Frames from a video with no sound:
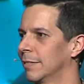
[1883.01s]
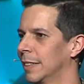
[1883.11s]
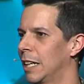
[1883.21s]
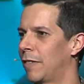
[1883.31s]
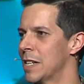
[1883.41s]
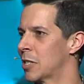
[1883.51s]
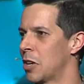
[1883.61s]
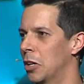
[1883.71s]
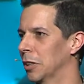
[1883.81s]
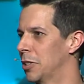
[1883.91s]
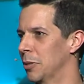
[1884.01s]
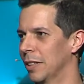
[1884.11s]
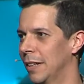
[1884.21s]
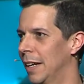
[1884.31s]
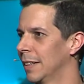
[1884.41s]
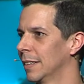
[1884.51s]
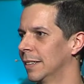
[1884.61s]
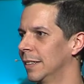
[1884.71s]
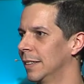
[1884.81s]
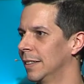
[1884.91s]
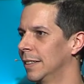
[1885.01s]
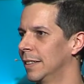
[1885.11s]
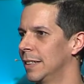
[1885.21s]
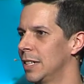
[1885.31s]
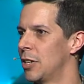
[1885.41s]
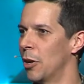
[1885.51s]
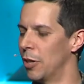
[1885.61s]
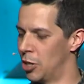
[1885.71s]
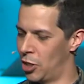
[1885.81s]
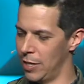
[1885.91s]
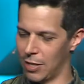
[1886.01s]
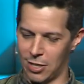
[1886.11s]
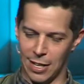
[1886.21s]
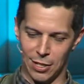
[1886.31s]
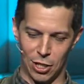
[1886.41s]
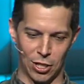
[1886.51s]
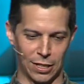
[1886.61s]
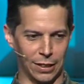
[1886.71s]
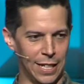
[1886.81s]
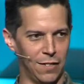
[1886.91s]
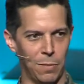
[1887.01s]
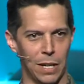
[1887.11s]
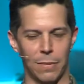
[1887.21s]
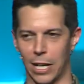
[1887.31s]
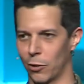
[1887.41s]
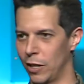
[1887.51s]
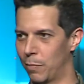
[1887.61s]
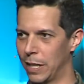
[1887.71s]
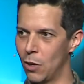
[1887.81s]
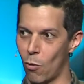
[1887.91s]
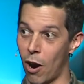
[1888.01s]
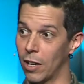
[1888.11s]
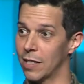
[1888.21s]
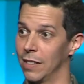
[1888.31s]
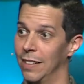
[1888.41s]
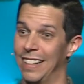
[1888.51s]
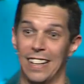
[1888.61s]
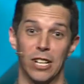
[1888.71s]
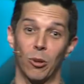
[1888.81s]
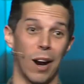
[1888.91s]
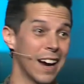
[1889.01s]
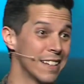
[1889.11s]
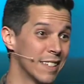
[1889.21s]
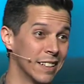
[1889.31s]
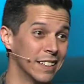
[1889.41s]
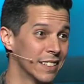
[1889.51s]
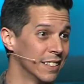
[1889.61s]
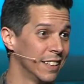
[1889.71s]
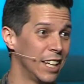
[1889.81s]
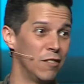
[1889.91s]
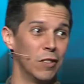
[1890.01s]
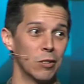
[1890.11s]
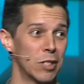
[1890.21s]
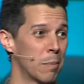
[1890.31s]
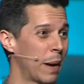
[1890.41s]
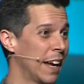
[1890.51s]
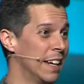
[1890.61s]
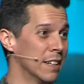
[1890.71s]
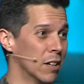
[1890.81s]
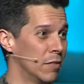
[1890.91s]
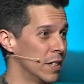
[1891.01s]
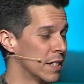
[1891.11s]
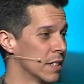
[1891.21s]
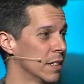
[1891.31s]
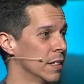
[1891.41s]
And I find solitude in that. To know that Jesus doesn't just leave me in my grief, but he walks in it and he cries in it. He feels the pain of it.